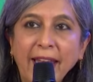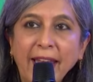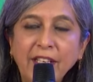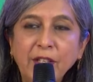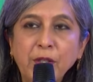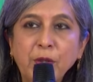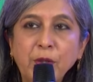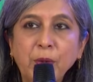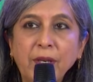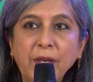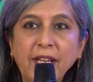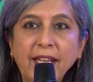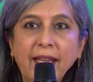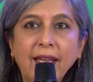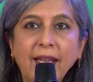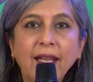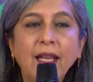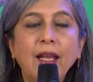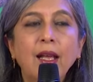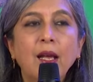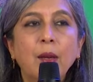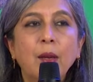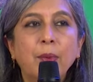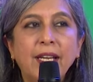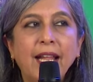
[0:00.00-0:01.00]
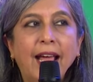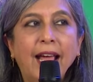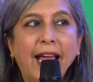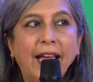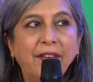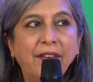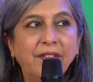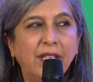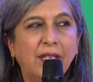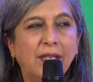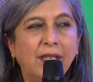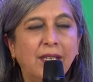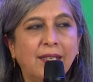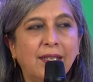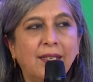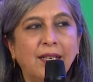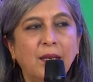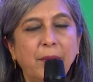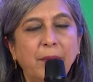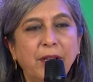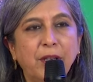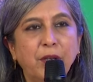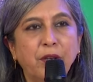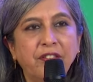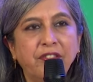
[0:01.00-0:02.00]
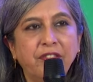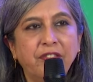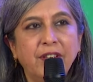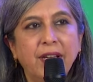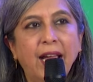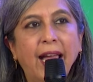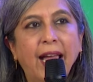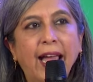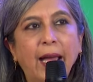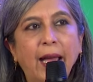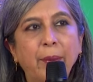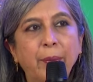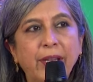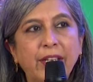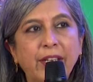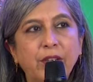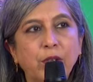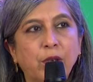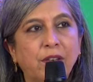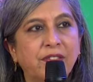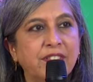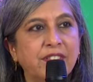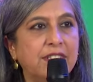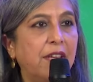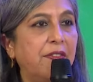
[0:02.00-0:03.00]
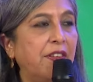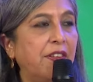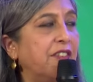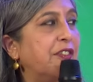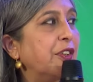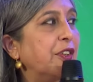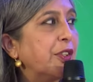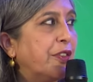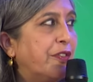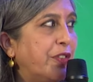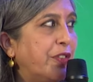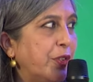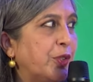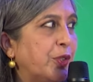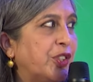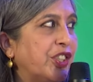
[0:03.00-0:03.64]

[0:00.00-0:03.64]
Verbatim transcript: today, but have a little bit of a habit of saving for the future.